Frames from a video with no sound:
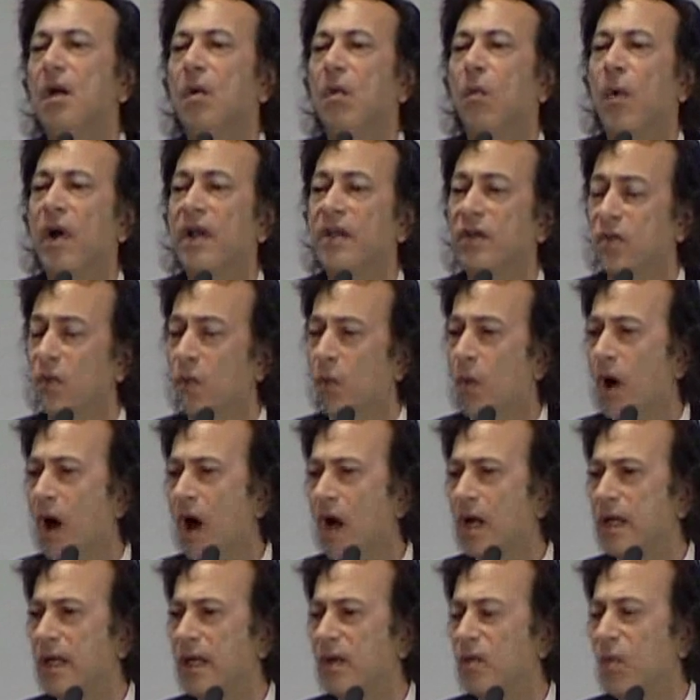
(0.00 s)
When you
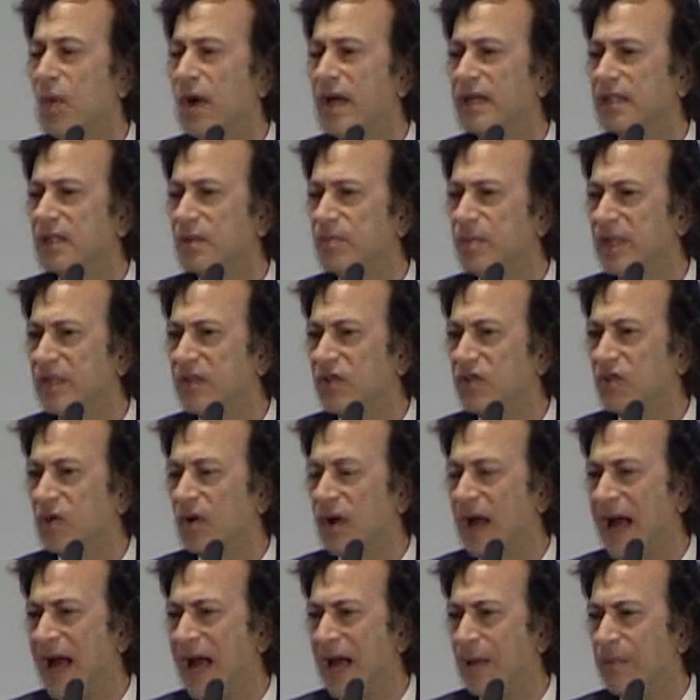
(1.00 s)
walk in
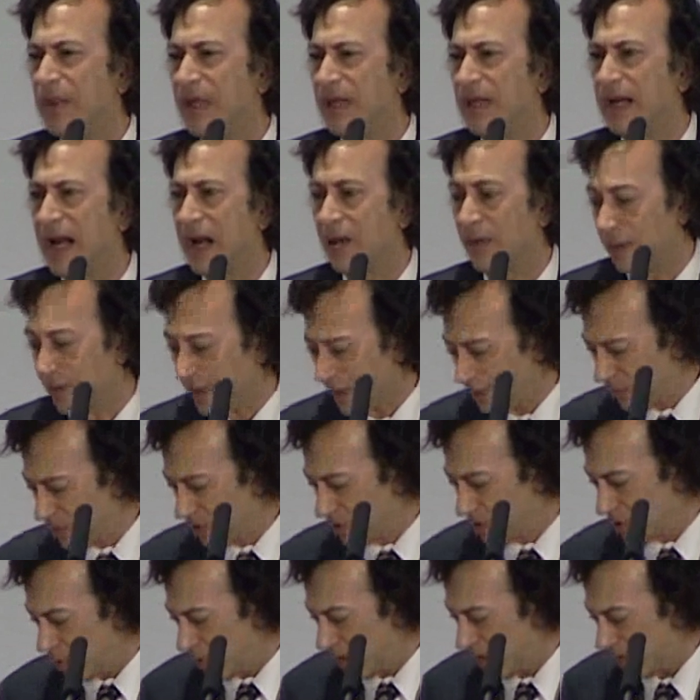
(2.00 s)
Westminster Abbey, and I remember
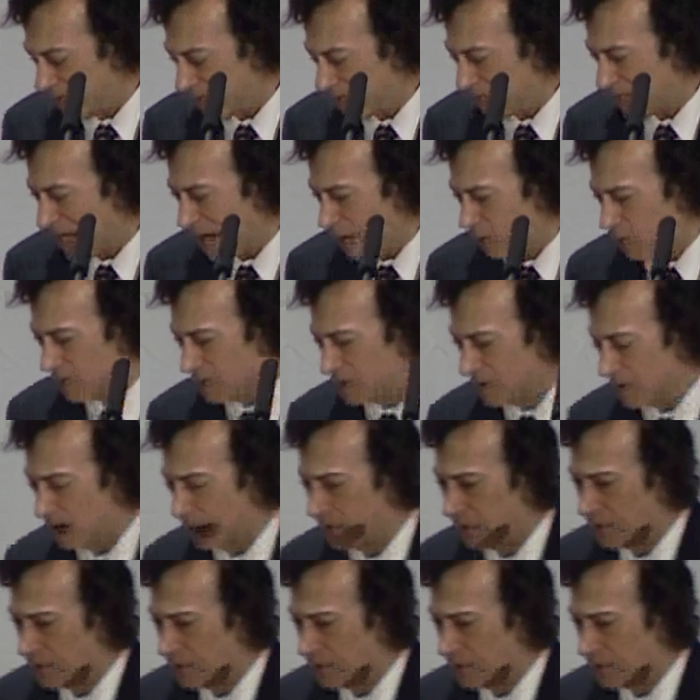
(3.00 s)
doing it, and I was so